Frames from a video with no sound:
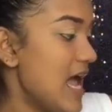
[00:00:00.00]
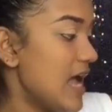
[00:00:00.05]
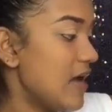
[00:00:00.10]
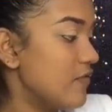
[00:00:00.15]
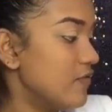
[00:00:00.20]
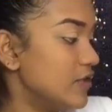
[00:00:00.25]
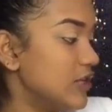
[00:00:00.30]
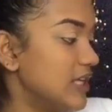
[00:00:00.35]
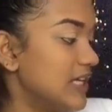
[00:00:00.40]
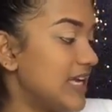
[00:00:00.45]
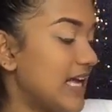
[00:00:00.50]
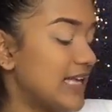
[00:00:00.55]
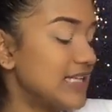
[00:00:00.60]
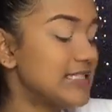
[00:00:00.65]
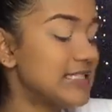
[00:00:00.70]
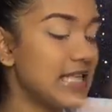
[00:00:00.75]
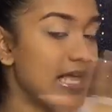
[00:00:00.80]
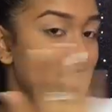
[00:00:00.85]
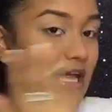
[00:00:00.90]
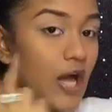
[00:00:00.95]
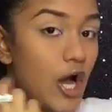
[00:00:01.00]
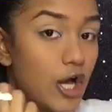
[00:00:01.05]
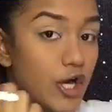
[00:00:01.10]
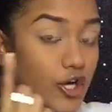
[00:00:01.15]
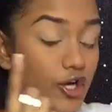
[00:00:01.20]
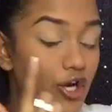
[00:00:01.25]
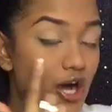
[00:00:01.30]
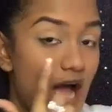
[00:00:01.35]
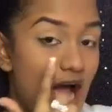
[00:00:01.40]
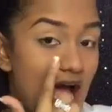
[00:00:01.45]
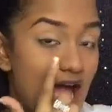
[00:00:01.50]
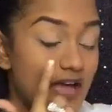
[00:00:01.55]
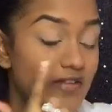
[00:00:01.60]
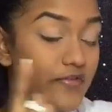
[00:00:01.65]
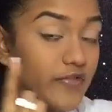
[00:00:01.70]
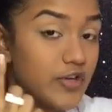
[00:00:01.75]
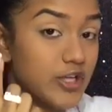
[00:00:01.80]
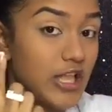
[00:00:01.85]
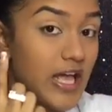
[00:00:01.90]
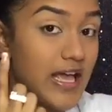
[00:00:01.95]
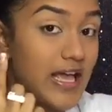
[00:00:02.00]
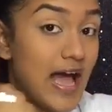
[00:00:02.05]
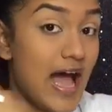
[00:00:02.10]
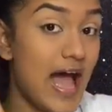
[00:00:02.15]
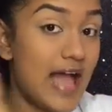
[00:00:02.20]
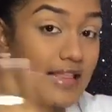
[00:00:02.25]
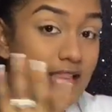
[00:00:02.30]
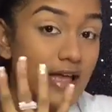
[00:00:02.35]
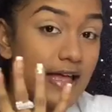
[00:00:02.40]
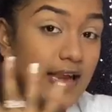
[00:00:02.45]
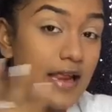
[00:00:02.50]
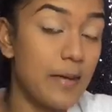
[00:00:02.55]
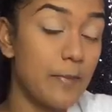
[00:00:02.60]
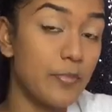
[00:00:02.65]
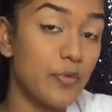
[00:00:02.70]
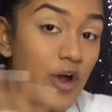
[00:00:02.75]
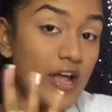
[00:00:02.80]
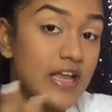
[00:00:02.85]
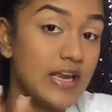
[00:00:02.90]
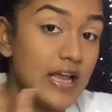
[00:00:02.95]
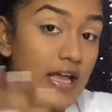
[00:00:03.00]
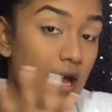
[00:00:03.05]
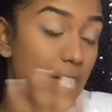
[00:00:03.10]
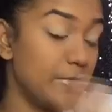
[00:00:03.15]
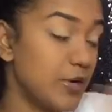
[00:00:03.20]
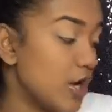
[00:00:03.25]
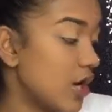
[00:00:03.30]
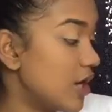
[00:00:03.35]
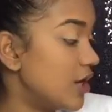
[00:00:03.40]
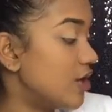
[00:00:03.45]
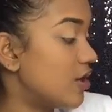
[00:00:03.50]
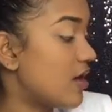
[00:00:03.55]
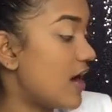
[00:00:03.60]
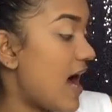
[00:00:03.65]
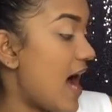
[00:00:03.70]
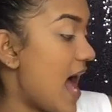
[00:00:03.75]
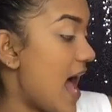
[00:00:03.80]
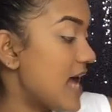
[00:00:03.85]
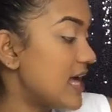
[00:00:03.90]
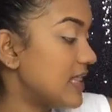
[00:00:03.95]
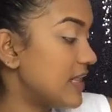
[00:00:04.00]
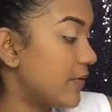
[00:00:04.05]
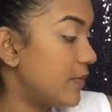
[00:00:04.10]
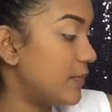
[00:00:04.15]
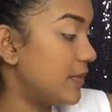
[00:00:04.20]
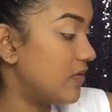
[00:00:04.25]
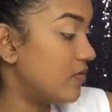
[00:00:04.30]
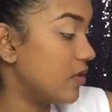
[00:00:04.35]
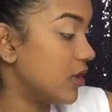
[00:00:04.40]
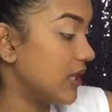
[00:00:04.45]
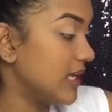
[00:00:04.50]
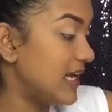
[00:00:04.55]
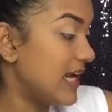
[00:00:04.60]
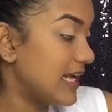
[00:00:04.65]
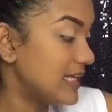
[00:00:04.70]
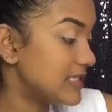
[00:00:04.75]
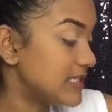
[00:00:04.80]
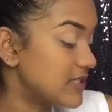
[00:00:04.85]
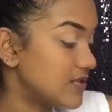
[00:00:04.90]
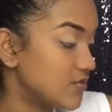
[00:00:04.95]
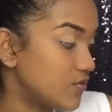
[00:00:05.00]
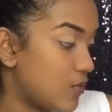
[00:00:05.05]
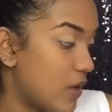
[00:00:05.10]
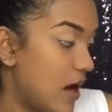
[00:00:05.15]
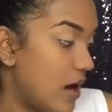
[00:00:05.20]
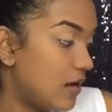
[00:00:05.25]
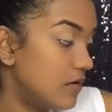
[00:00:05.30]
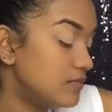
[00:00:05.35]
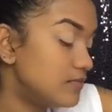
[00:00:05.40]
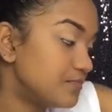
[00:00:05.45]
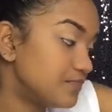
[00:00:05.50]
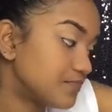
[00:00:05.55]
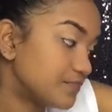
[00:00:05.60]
a really nice like under eye for like highlighting, brightening up your under eye. That would be really nice as well.